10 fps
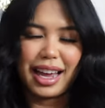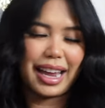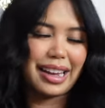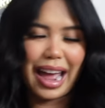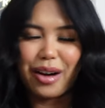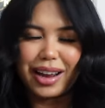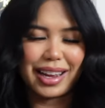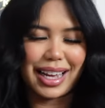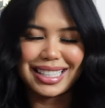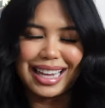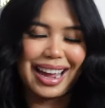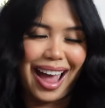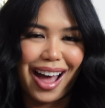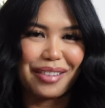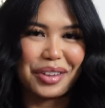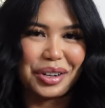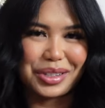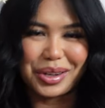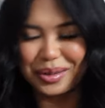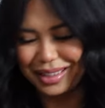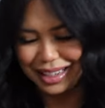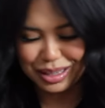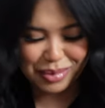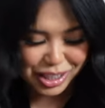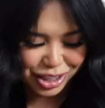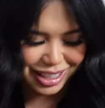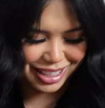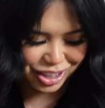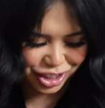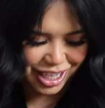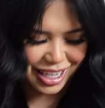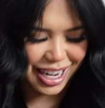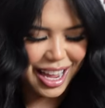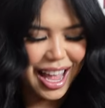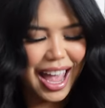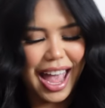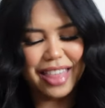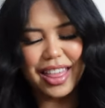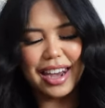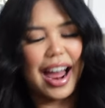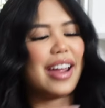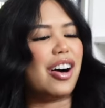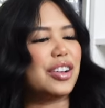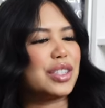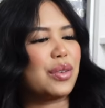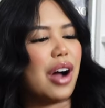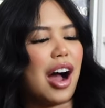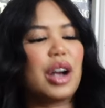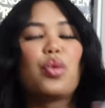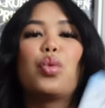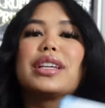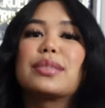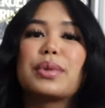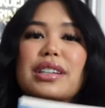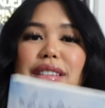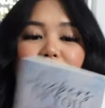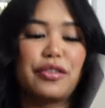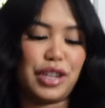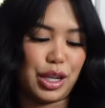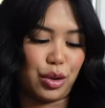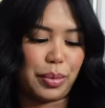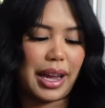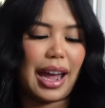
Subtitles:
And now I guess I have also the special edition. And then I also got Whispers of You by